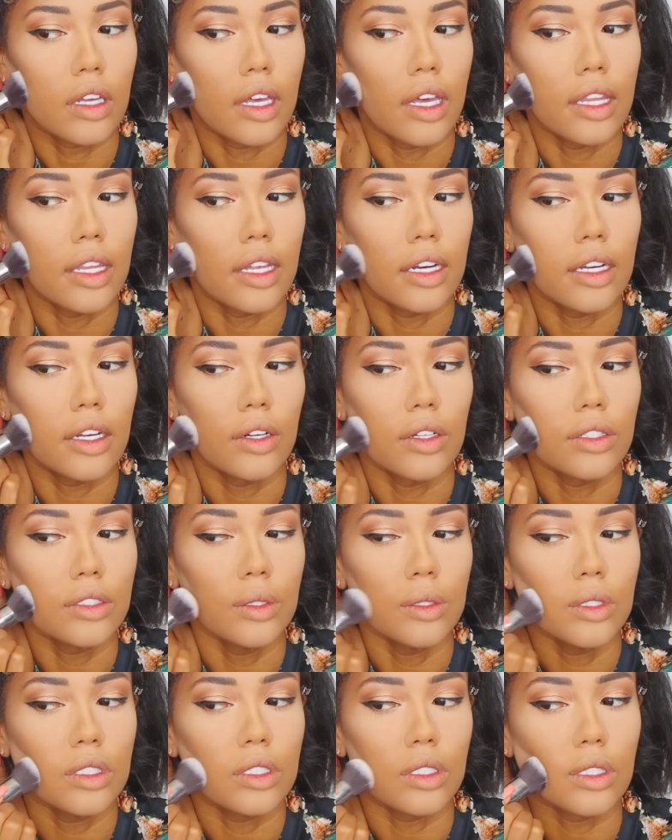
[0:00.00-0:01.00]
And then it
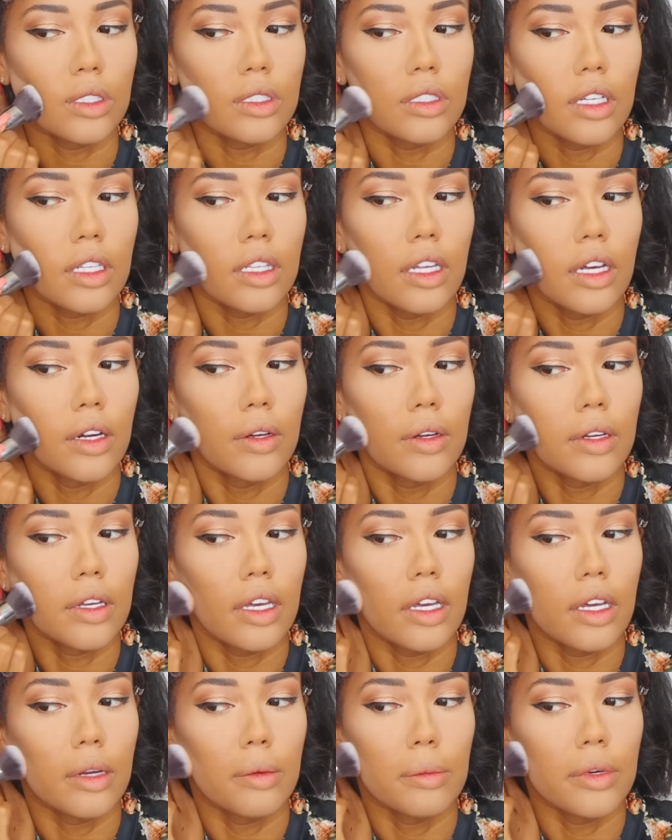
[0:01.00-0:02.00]
also just looks like that on
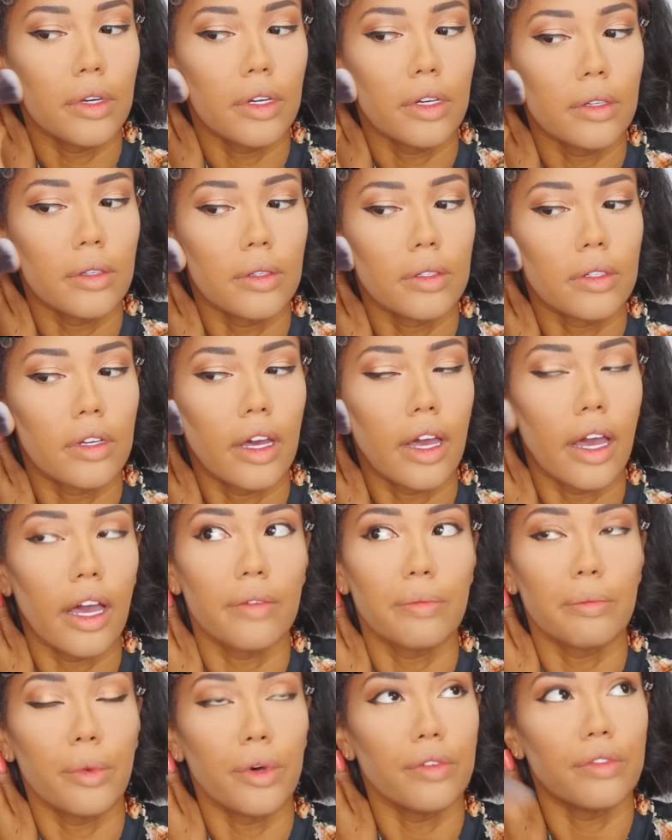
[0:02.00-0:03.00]
camera. I
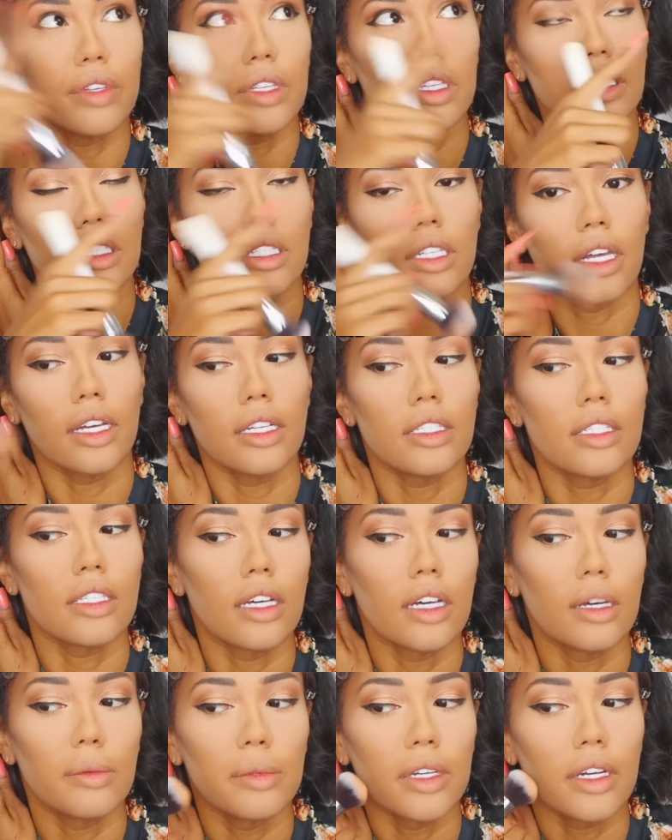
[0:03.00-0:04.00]
have both of these lights
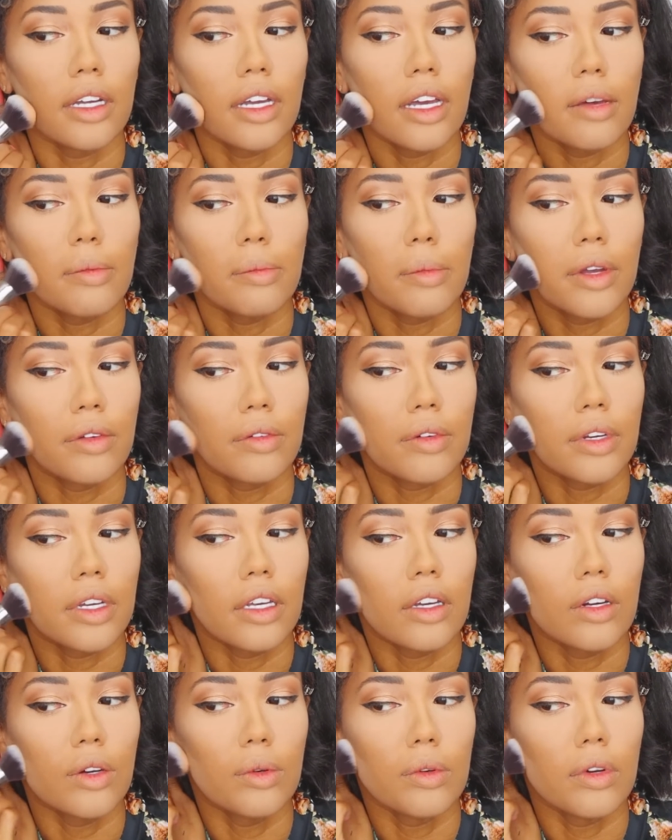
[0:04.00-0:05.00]
up and I have my
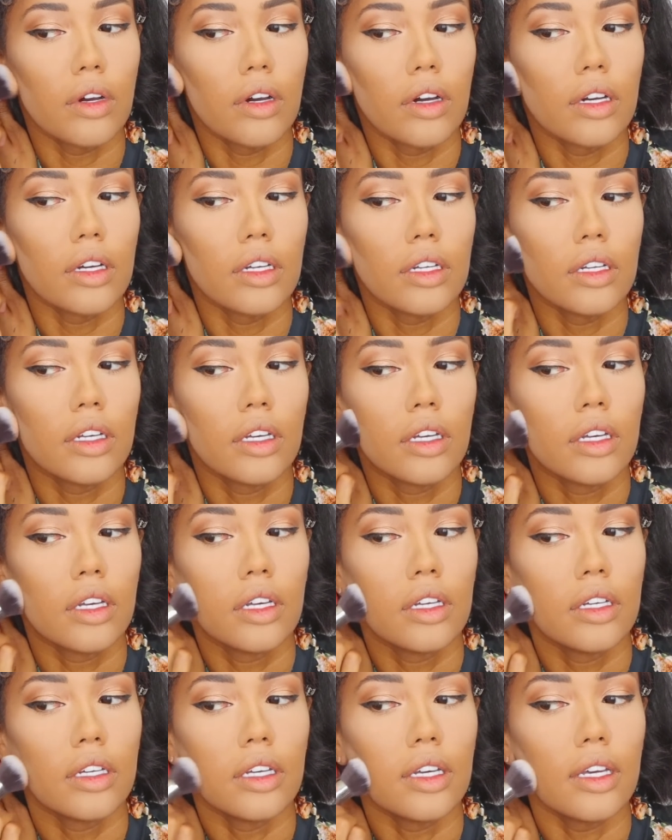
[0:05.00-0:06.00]
ring on.
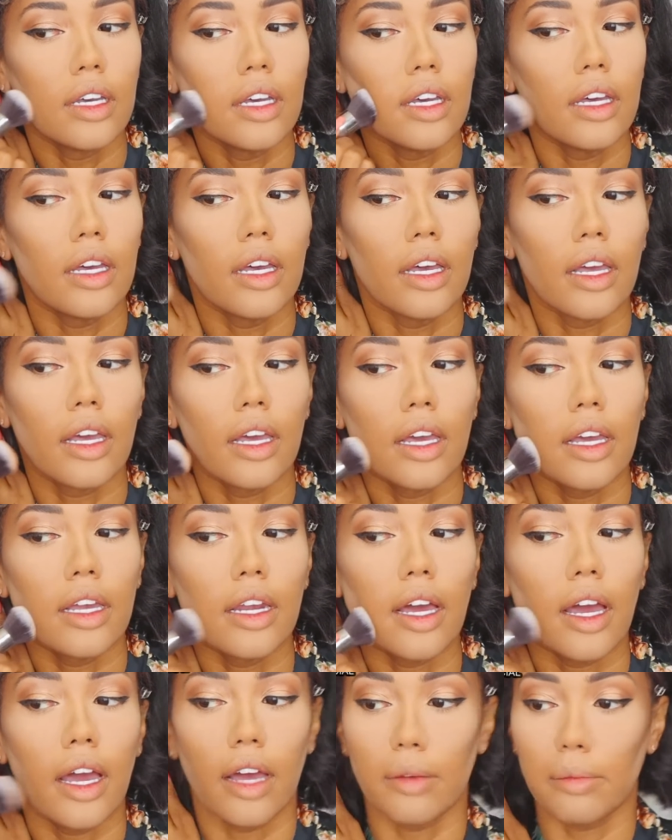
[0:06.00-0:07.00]

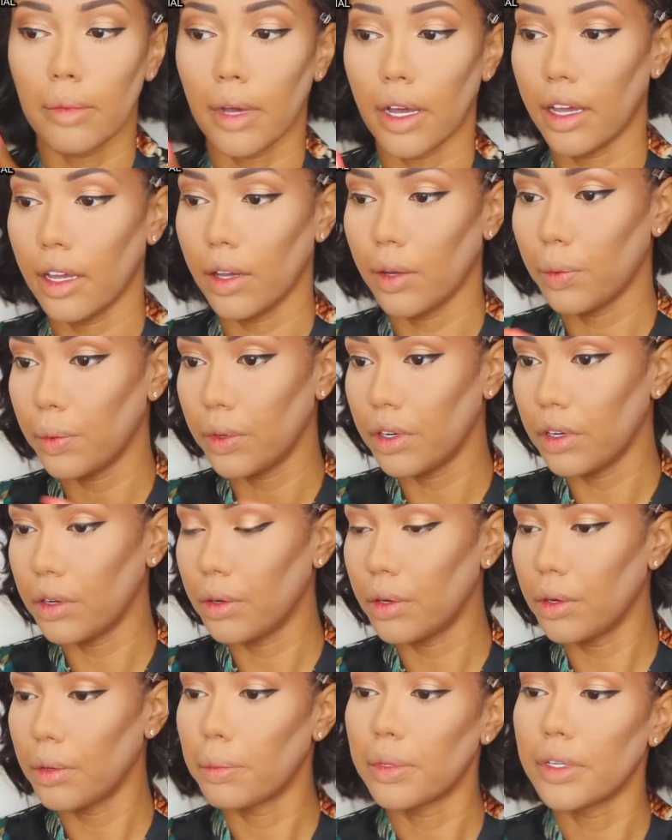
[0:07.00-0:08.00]
And I have my
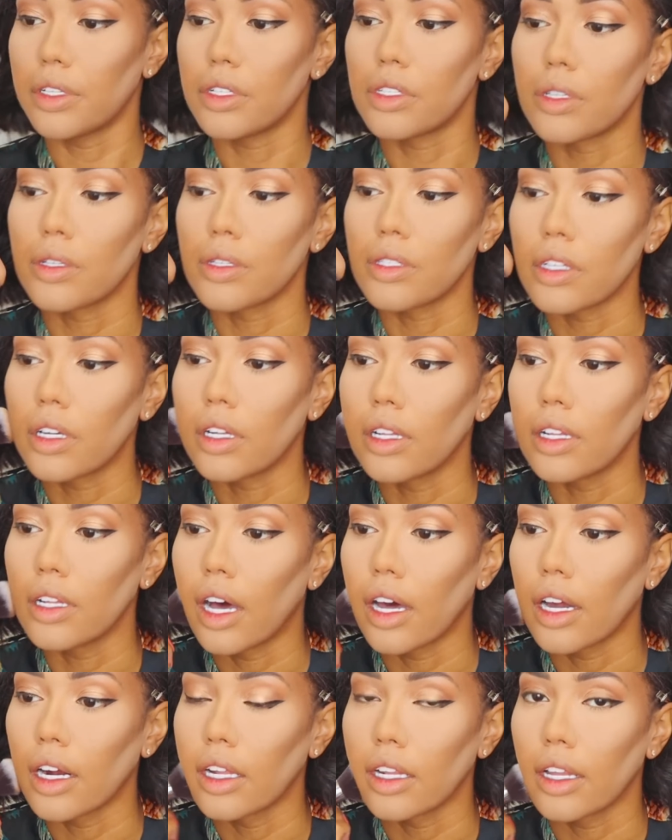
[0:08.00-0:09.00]
window open, so there's a
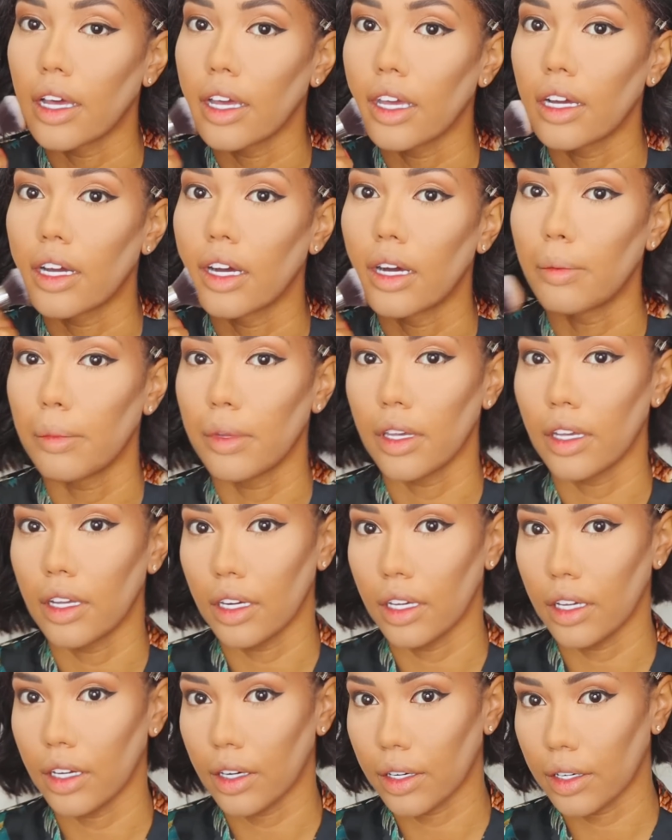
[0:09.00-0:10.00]
lot of light coming in
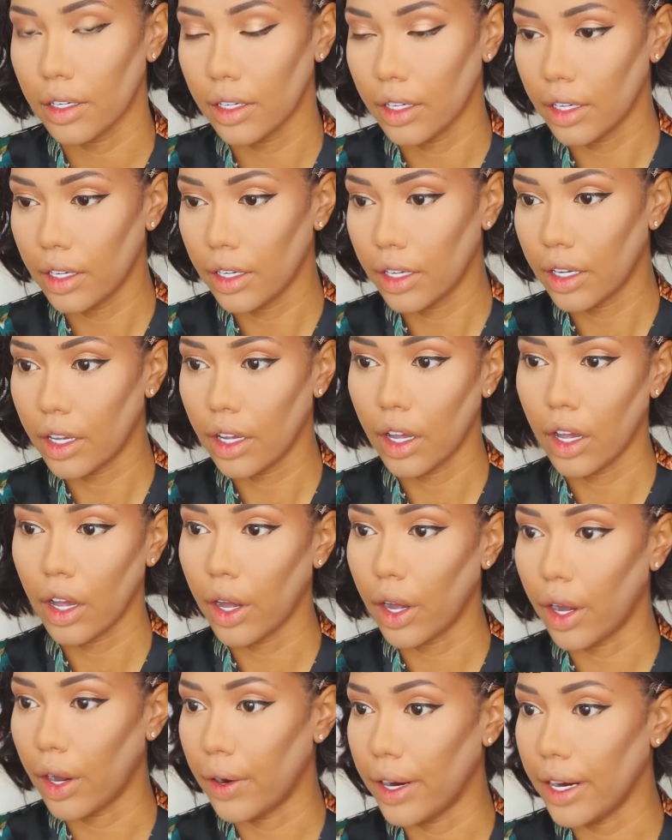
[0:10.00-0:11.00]
here.
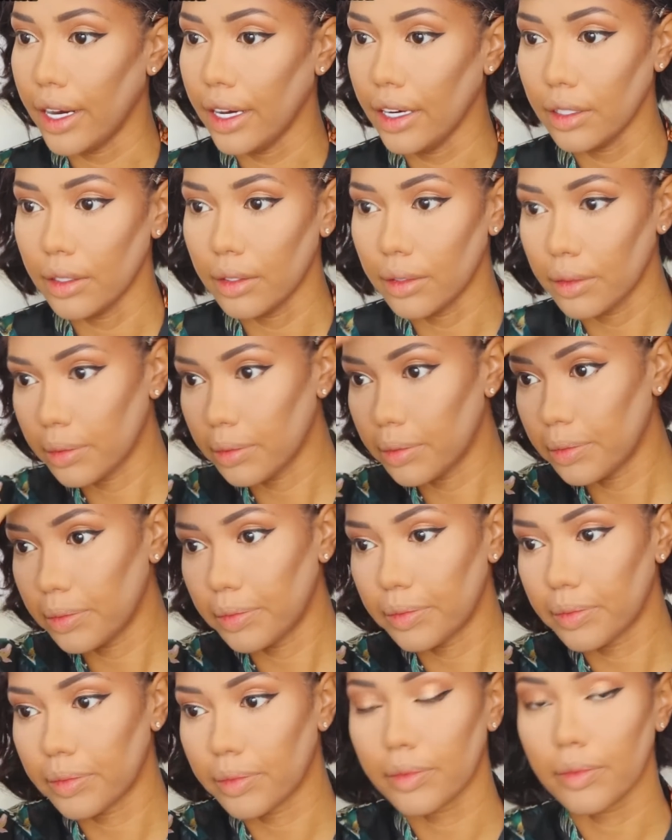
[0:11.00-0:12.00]
Alright?
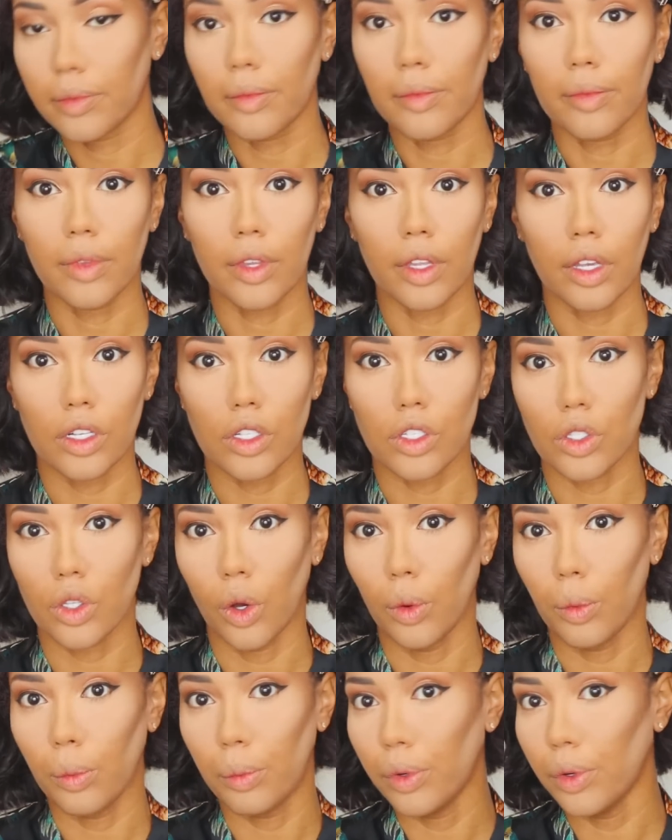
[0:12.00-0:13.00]

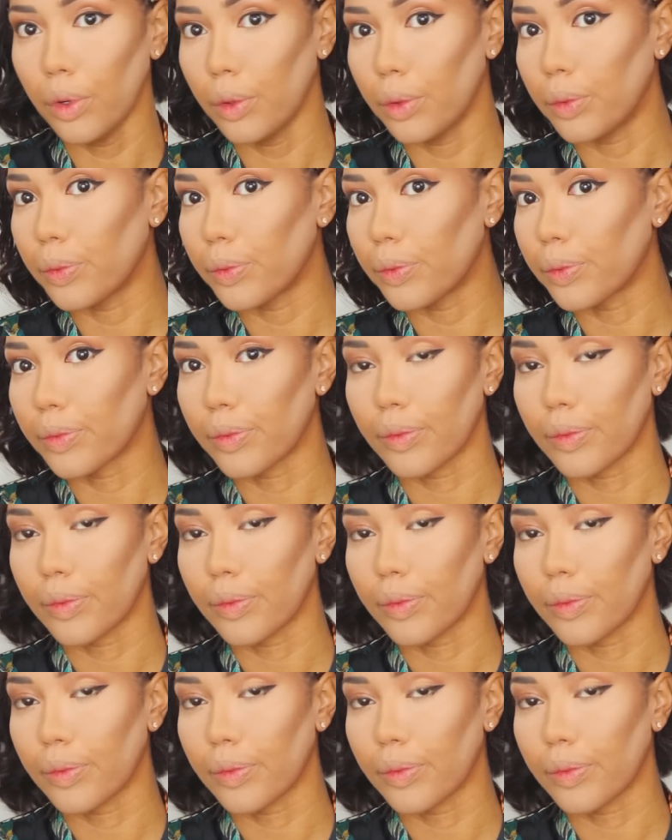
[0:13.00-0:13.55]
So boom.